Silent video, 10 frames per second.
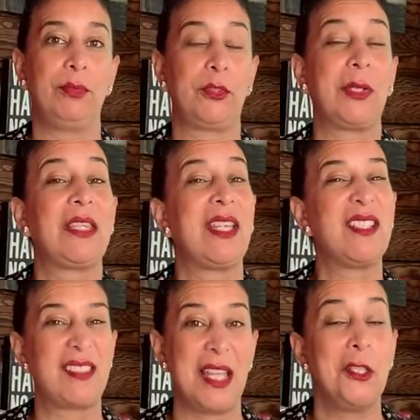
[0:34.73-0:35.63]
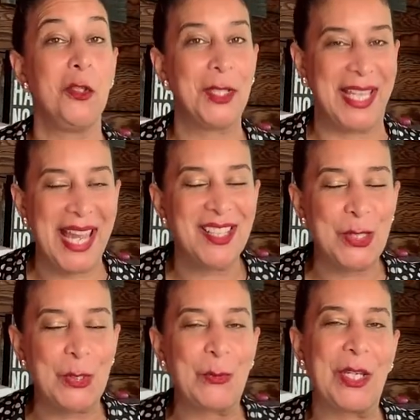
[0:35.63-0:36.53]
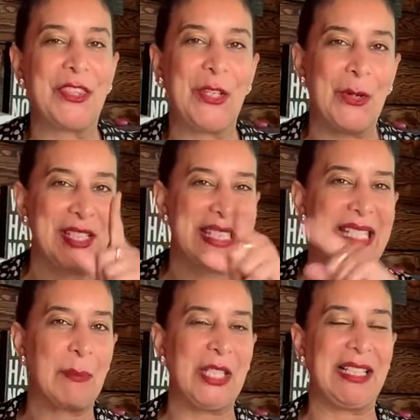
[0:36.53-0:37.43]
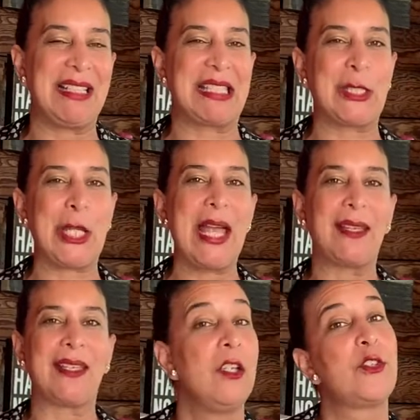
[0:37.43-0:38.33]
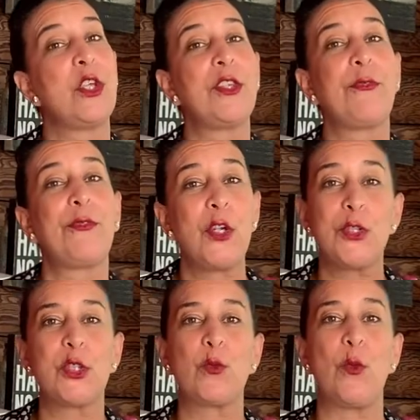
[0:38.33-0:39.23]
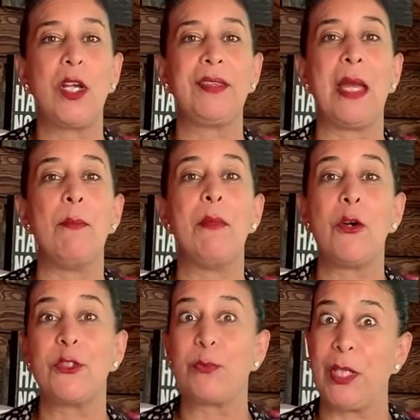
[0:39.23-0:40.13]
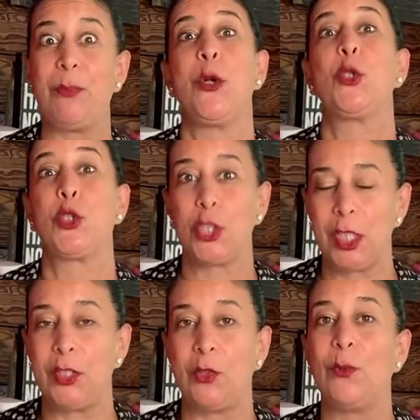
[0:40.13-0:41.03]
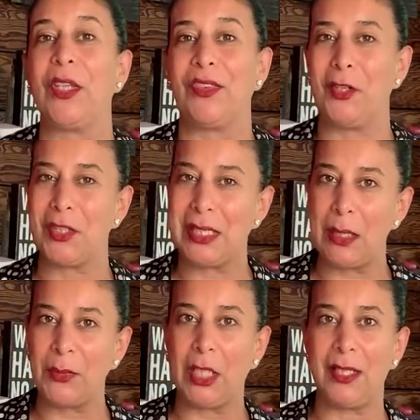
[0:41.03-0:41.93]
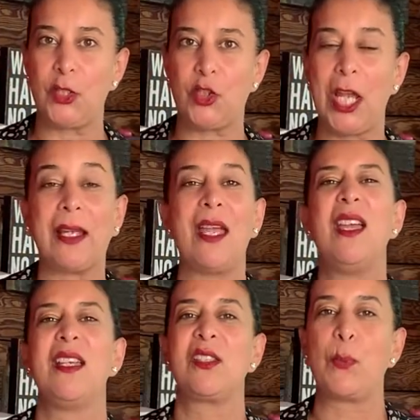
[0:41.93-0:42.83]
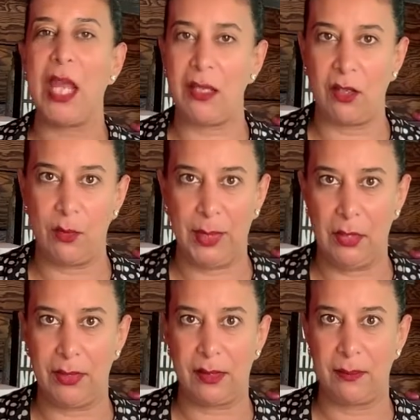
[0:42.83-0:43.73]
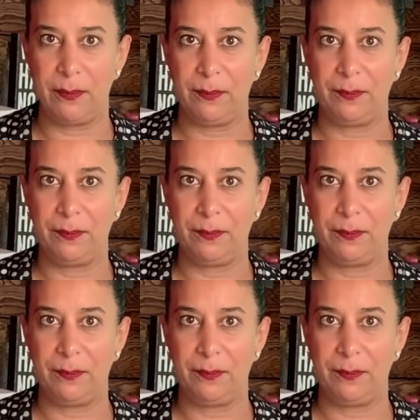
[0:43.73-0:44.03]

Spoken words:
3 things that you can do with your stimulus check. So the first one that most people should do with their stimulus check is pay their bills.